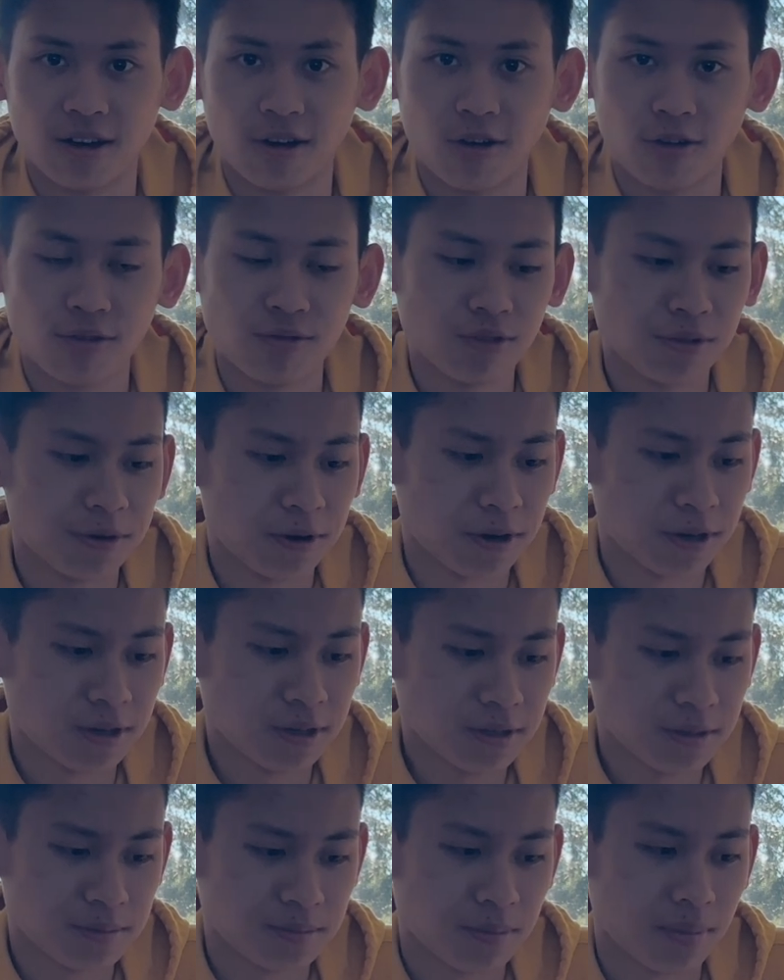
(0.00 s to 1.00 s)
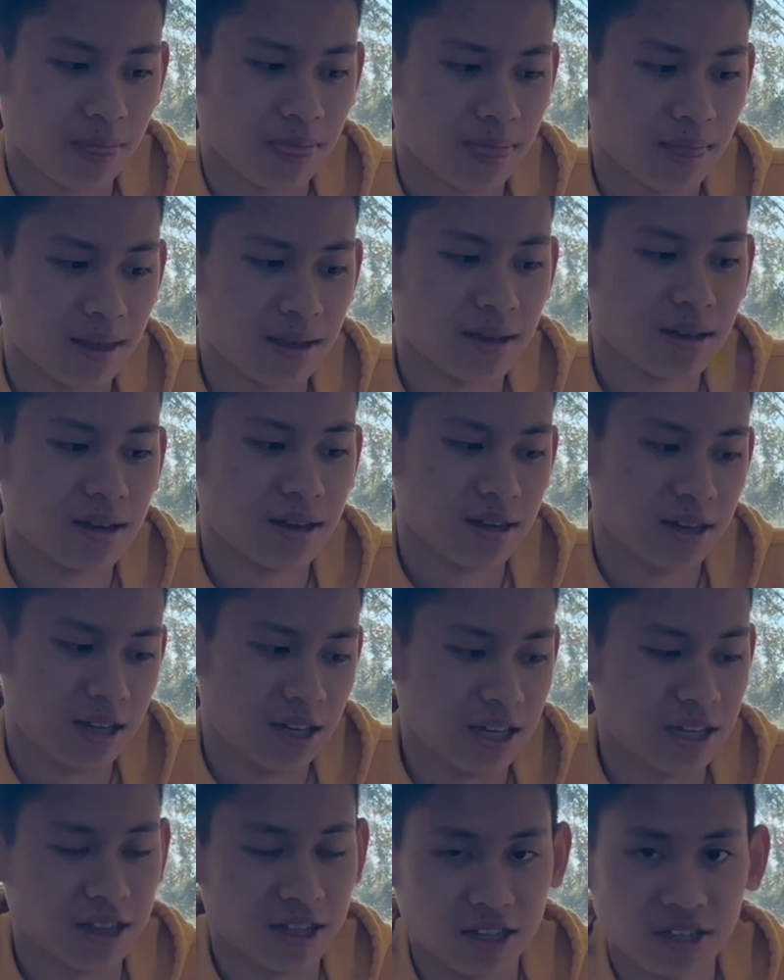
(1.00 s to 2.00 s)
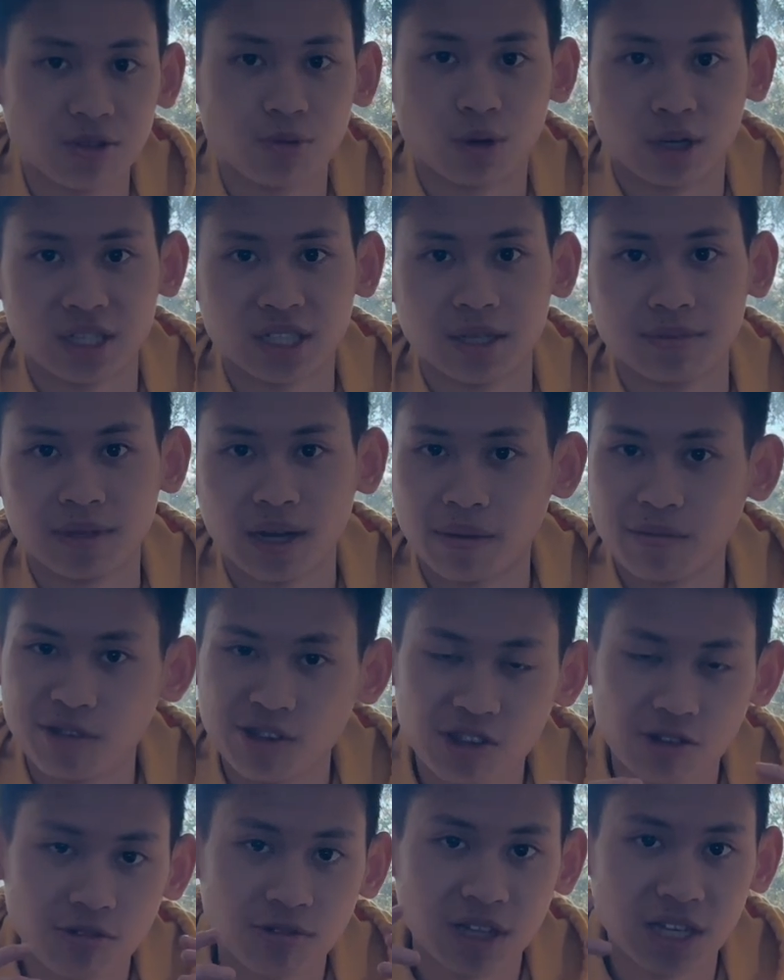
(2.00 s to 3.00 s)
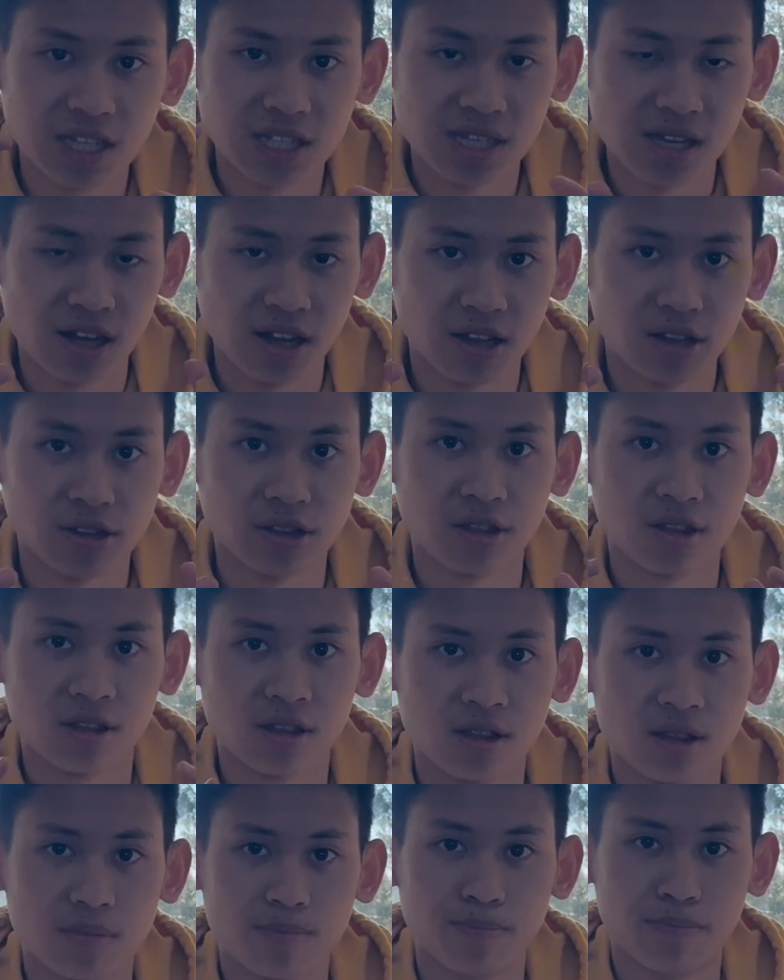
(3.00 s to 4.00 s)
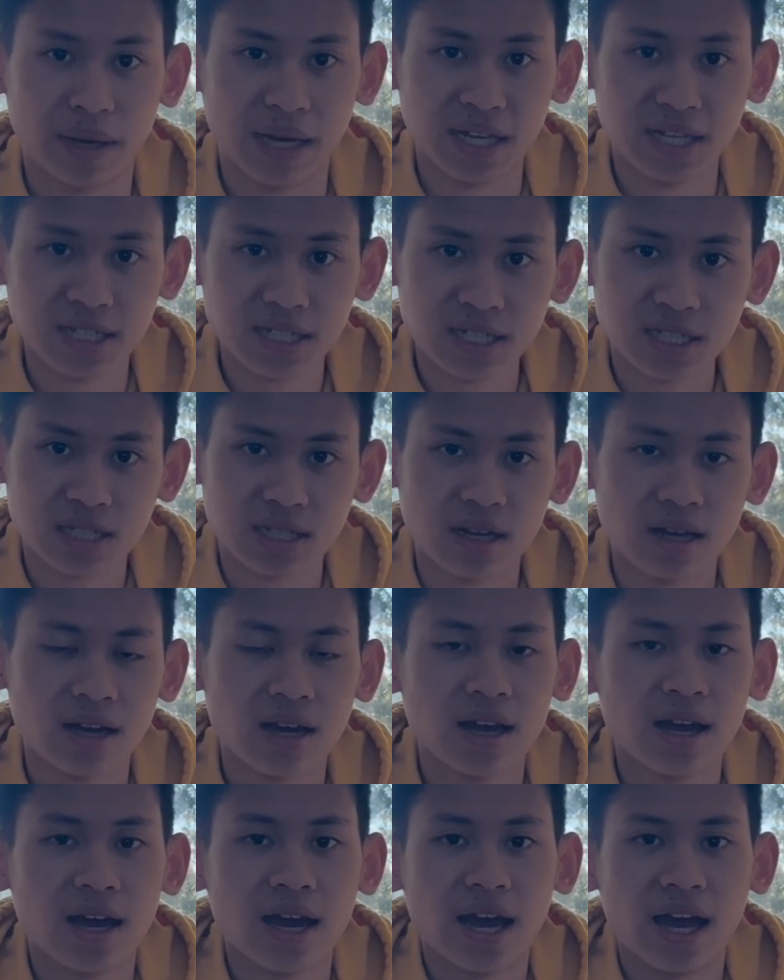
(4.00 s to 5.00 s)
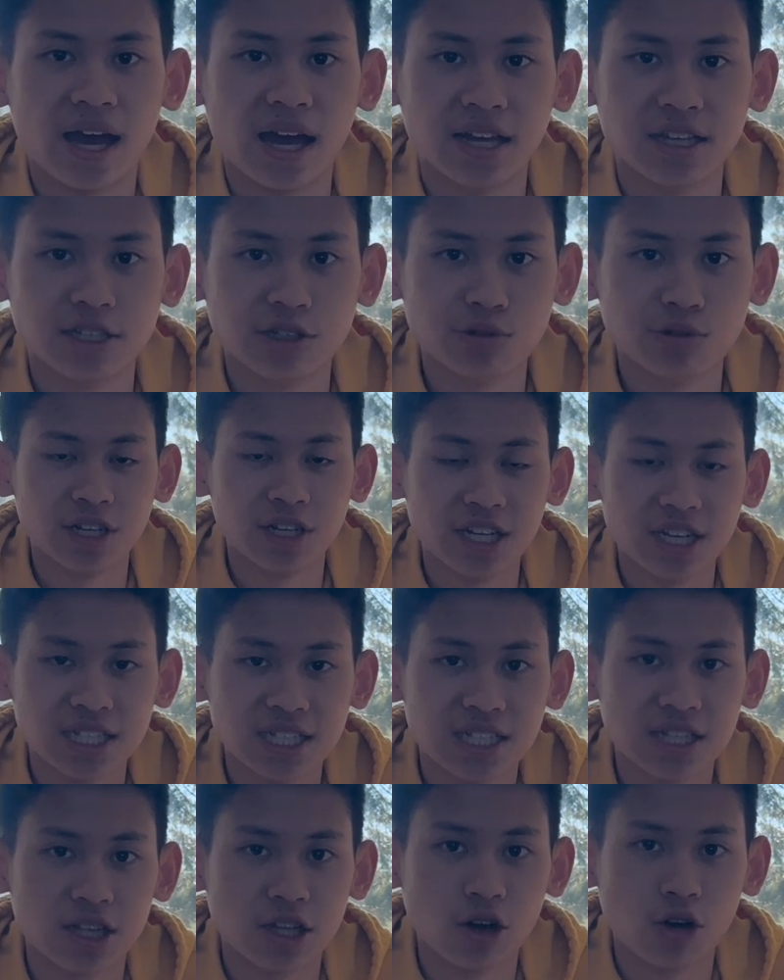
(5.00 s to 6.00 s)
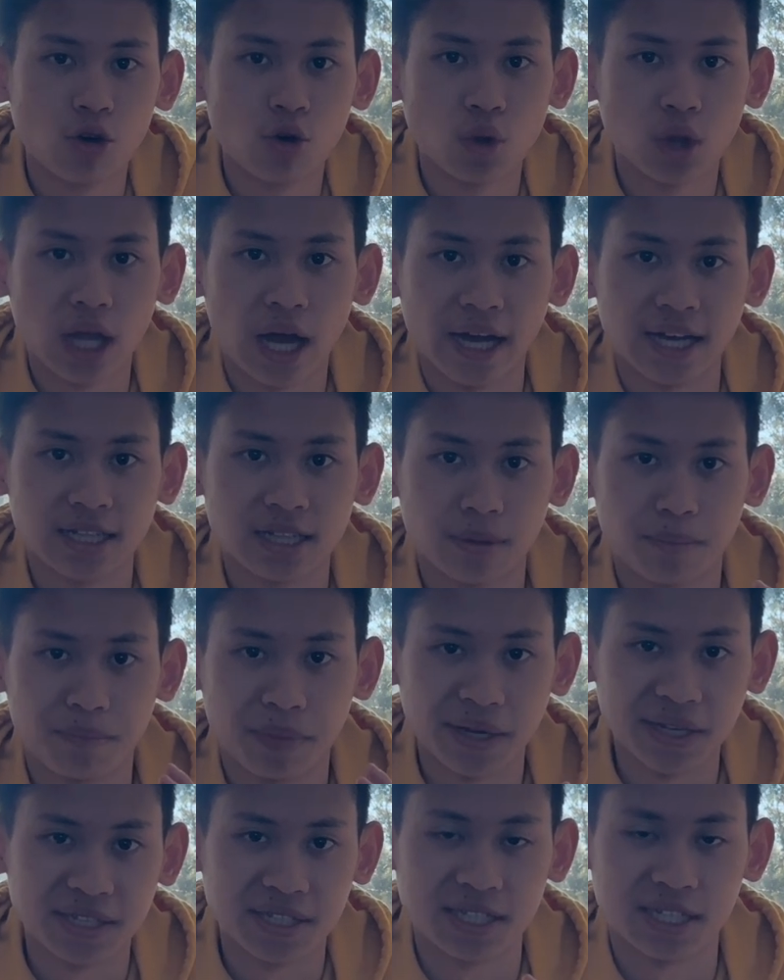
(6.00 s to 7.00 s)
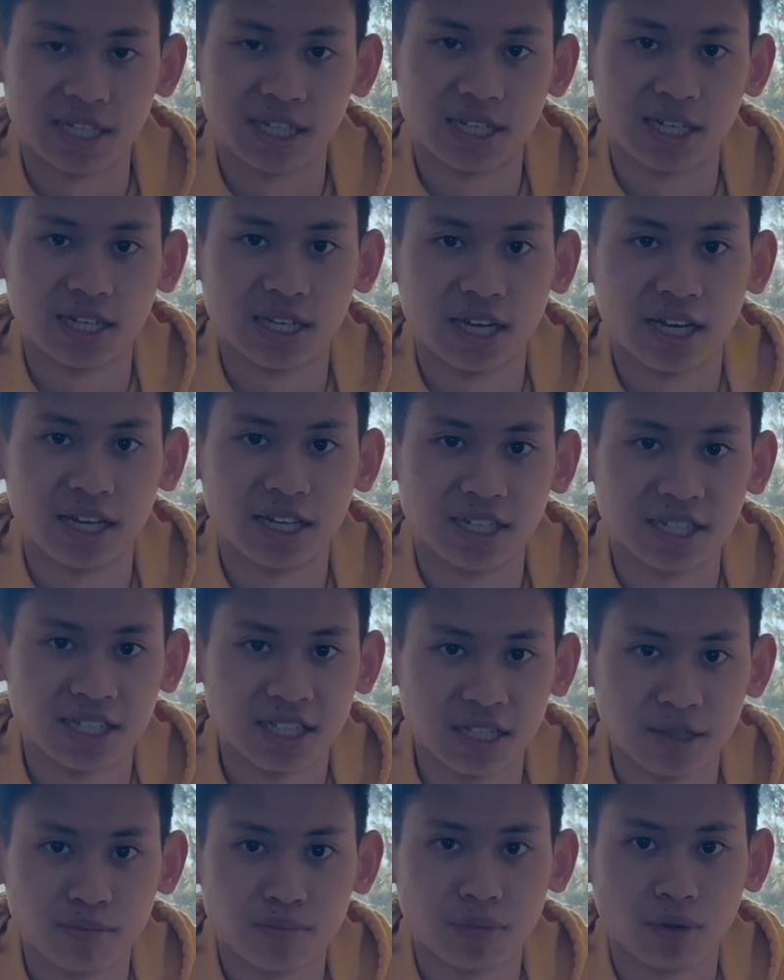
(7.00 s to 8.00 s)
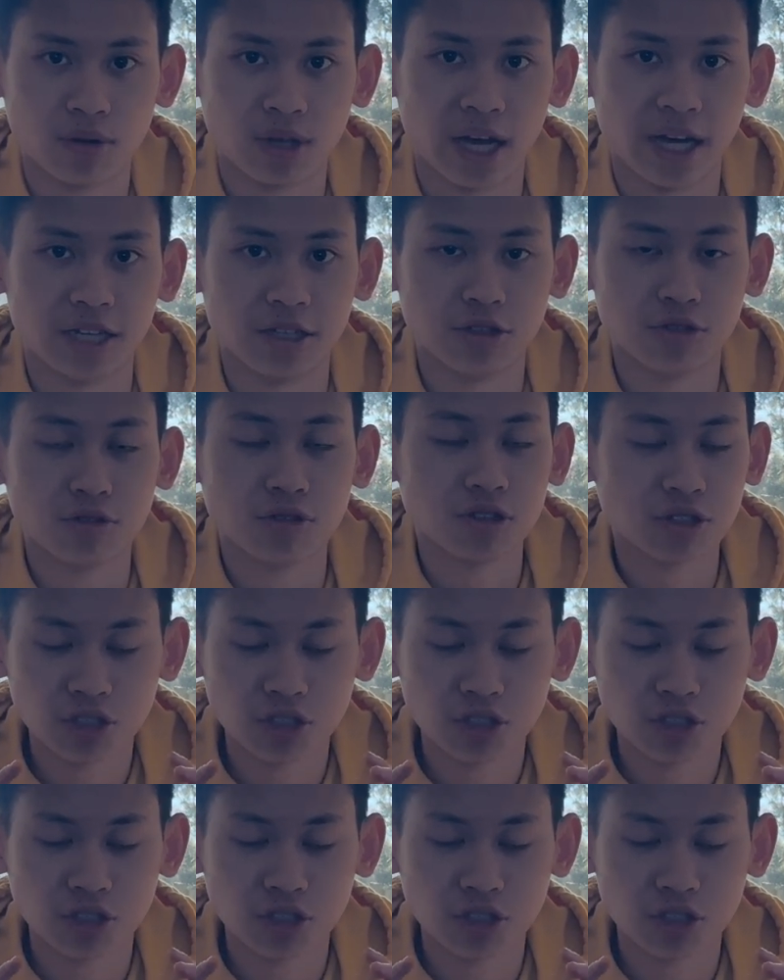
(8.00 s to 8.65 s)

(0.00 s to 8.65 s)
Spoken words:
overall, it does work. Sometimes you still need a base, and need to know like the basic and the simple. Like you